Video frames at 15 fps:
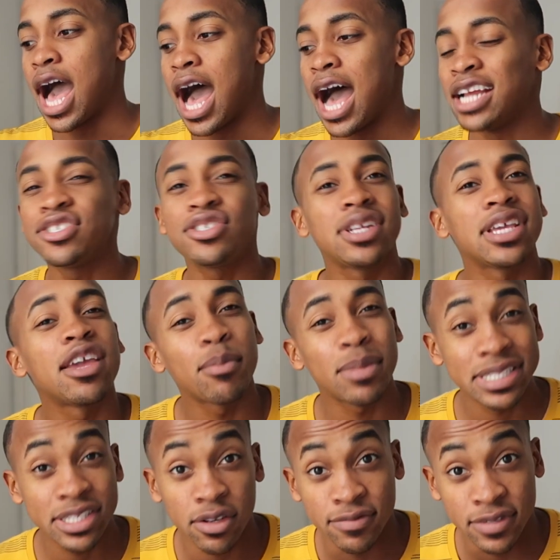I should have given
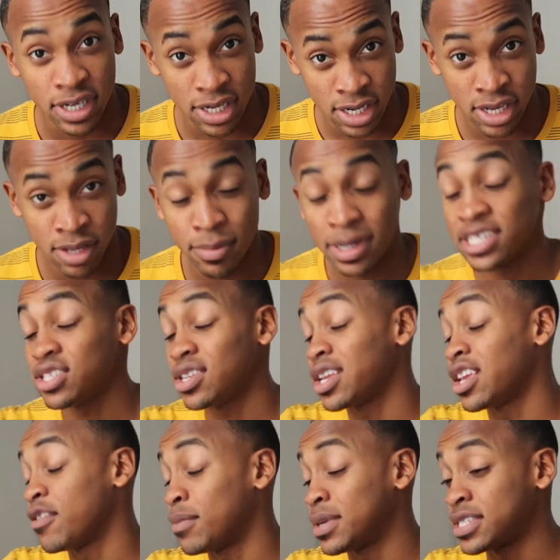myself time. I should have
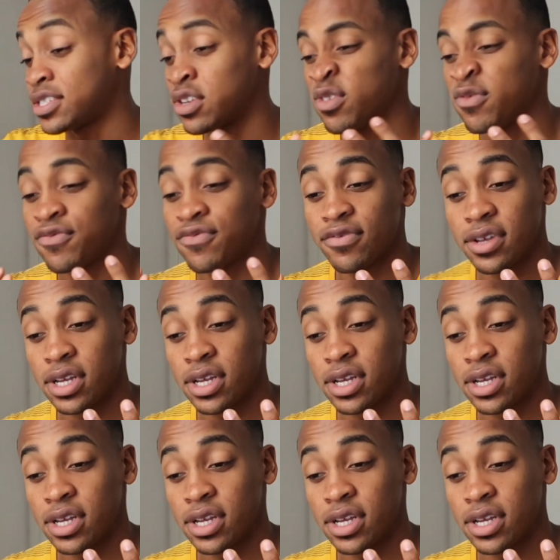given myself